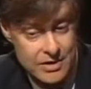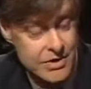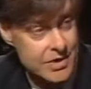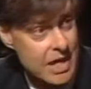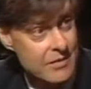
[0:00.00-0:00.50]

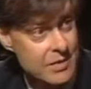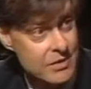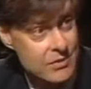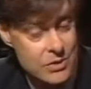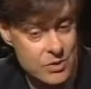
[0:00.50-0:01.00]
saved at a
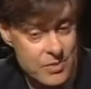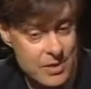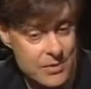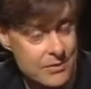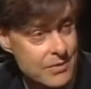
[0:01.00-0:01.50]
crucial
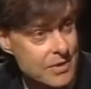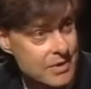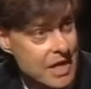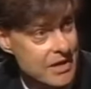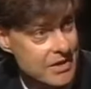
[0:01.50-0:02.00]
moment of his
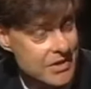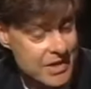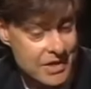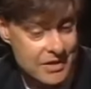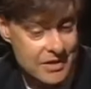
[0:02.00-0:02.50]
candidacy in